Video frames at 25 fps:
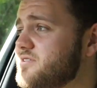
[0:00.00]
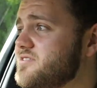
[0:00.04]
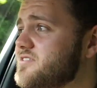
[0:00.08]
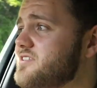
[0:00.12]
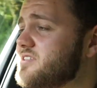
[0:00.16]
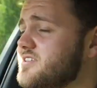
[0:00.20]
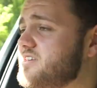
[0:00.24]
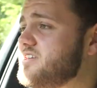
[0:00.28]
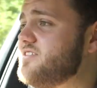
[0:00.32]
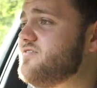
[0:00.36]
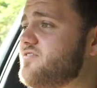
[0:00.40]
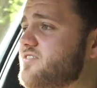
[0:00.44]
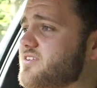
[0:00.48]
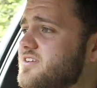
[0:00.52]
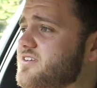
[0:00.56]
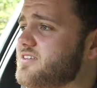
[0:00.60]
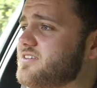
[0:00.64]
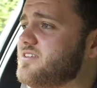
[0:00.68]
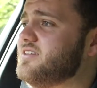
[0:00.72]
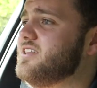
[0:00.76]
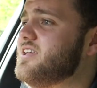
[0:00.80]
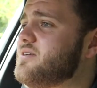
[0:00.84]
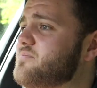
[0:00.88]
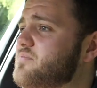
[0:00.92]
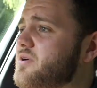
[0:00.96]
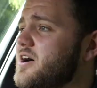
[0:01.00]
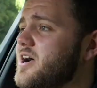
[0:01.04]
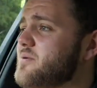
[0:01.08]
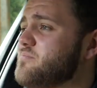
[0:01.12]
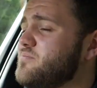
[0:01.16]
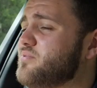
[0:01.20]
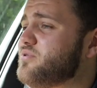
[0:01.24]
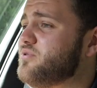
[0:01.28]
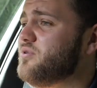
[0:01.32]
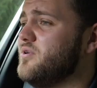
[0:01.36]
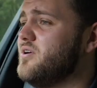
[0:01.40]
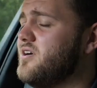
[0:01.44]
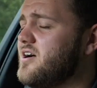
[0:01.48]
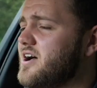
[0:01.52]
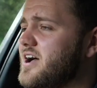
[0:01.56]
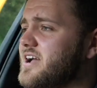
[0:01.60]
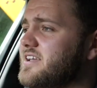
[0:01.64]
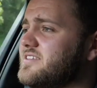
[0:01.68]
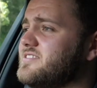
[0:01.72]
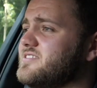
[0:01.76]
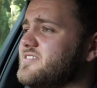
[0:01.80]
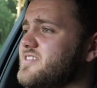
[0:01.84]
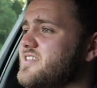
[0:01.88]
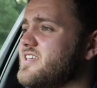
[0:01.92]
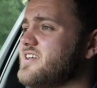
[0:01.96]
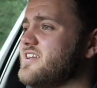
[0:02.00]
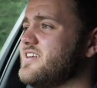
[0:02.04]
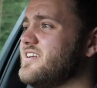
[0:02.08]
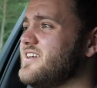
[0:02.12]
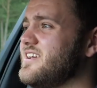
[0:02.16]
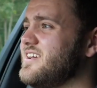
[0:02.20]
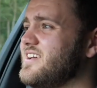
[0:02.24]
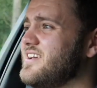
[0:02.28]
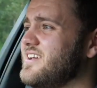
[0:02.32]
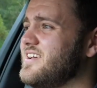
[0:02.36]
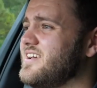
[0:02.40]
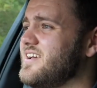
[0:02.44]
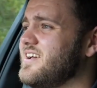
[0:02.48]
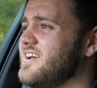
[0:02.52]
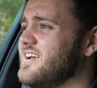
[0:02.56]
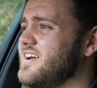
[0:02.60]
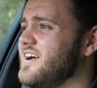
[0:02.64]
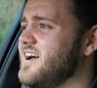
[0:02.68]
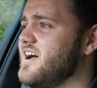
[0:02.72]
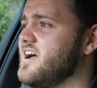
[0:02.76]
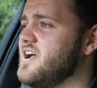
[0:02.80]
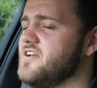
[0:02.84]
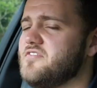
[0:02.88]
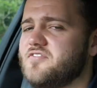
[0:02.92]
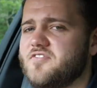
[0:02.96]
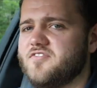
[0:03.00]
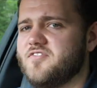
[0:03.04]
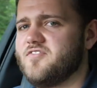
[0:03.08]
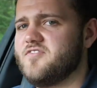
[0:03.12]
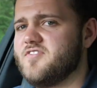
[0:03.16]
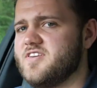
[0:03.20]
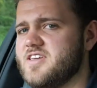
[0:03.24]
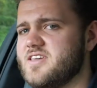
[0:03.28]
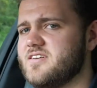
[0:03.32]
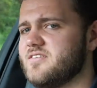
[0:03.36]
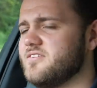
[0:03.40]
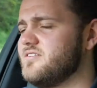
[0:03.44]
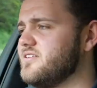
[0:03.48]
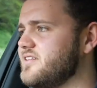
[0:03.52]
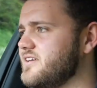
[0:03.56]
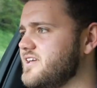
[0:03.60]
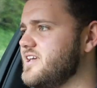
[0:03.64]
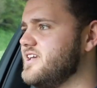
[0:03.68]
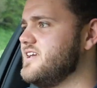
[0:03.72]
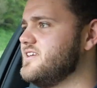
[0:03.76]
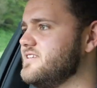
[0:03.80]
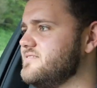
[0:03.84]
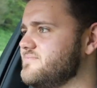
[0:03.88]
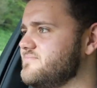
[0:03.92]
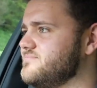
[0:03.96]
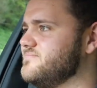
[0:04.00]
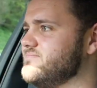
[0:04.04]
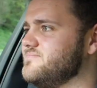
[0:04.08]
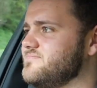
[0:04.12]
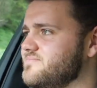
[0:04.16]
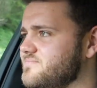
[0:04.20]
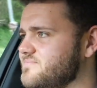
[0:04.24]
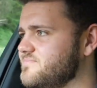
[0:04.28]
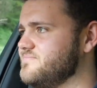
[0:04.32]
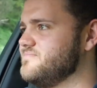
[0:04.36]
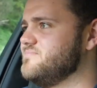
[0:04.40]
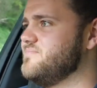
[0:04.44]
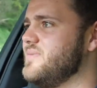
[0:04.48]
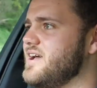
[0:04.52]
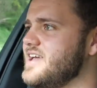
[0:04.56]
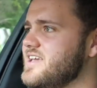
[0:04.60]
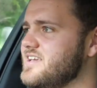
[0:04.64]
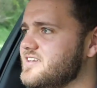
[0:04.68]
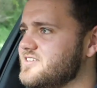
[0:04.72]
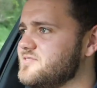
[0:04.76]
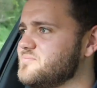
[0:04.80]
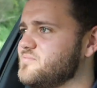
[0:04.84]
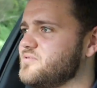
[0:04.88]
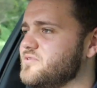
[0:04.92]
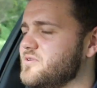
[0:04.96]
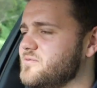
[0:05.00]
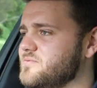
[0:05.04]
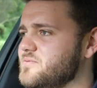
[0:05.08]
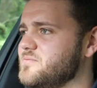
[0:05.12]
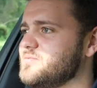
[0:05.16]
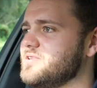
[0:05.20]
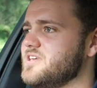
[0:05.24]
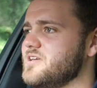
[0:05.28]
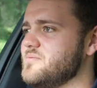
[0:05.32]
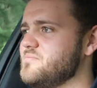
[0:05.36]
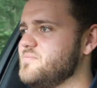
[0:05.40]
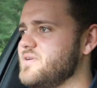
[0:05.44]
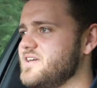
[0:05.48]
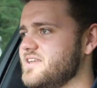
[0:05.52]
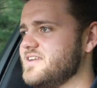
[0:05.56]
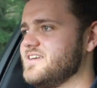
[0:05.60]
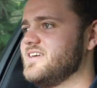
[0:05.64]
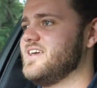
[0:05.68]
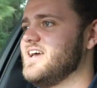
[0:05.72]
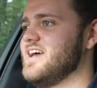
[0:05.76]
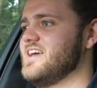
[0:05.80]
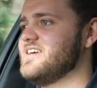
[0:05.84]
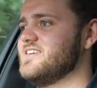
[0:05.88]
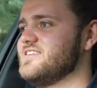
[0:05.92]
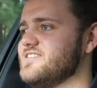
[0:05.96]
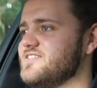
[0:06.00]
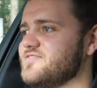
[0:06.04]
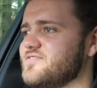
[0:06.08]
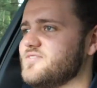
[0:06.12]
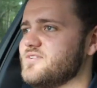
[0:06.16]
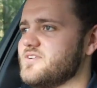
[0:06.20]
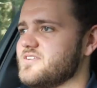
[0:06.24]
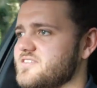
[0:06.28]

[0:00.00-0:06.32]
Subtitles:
significantly by price that I feel it makes probably a better case for